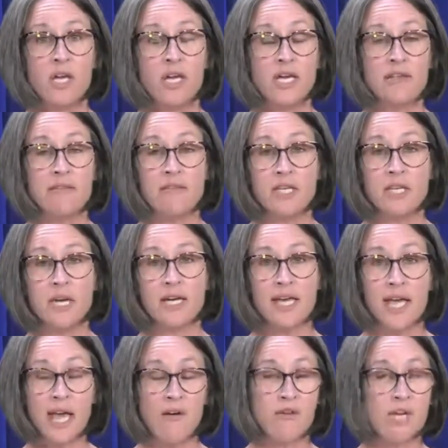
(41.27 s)
in the
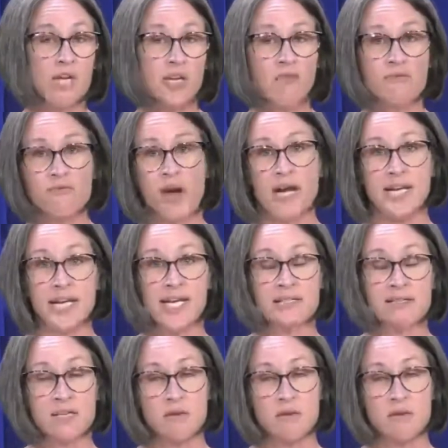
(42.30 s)
accounting, finance,